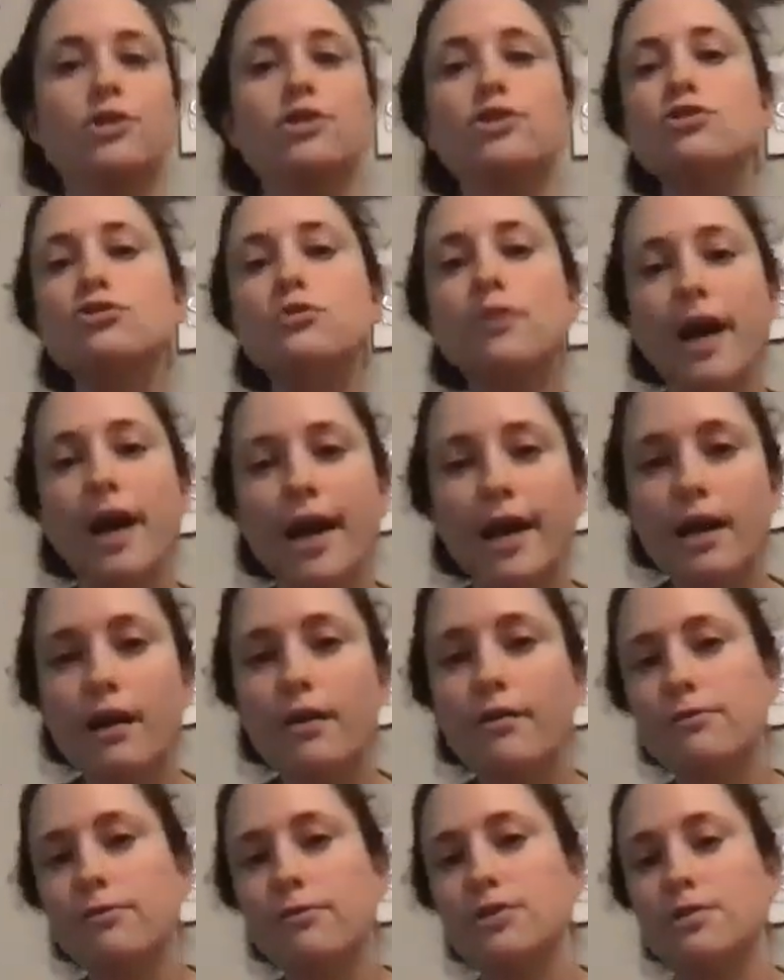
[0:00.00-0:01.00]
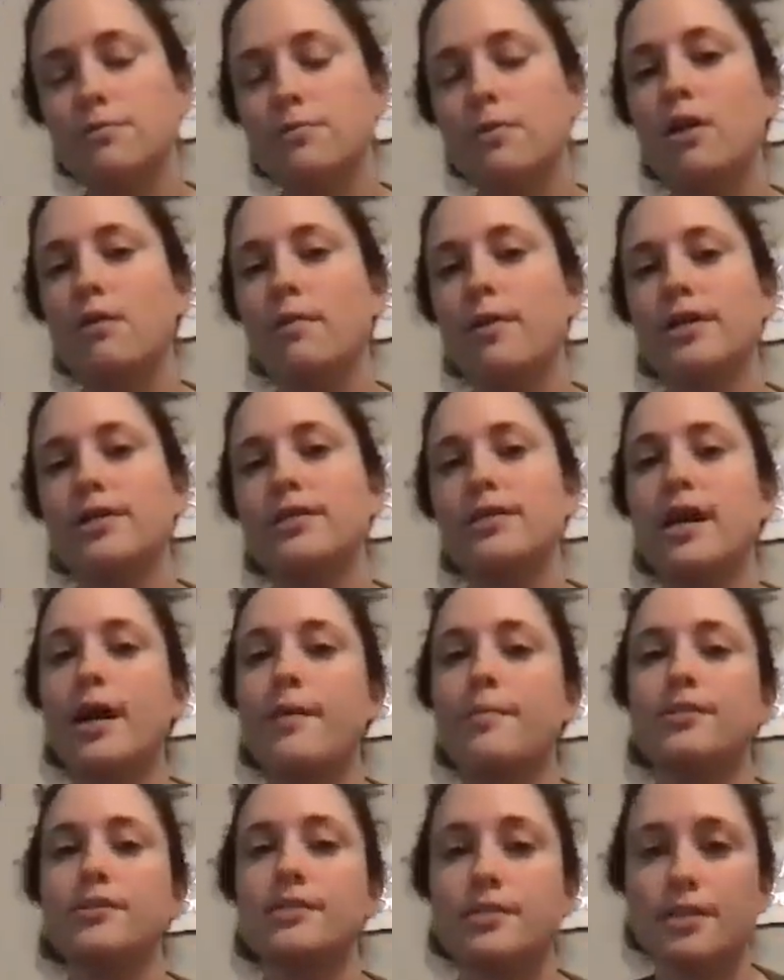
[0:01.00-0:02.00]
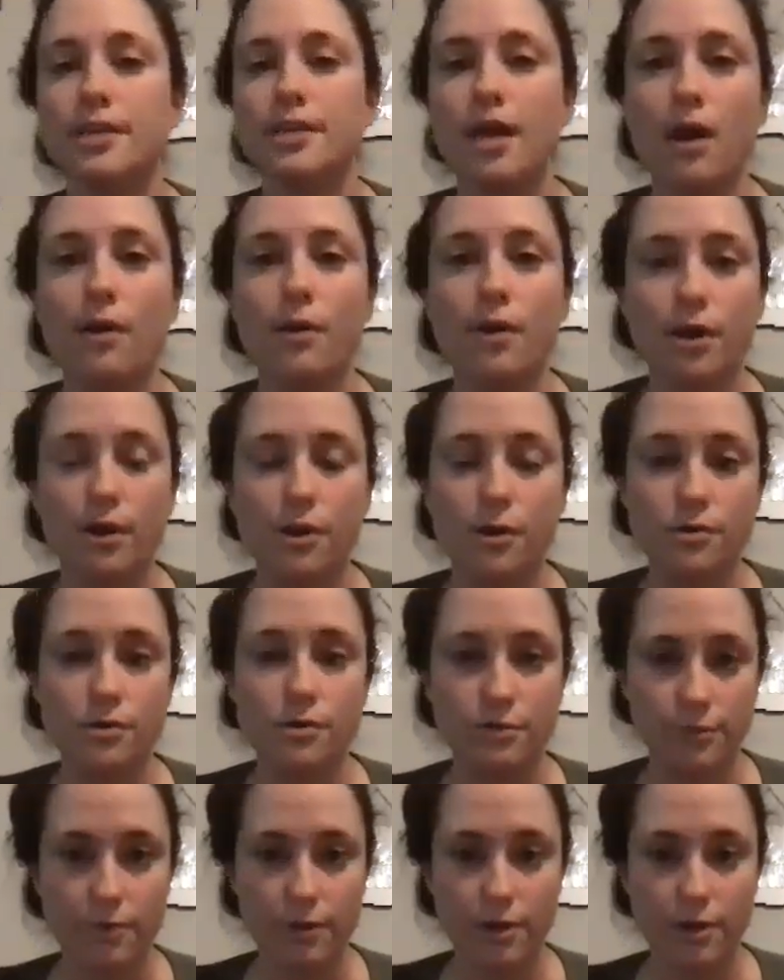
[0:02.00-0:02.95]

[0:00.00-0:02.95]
Just try it out for a small amount of time and see how it goes for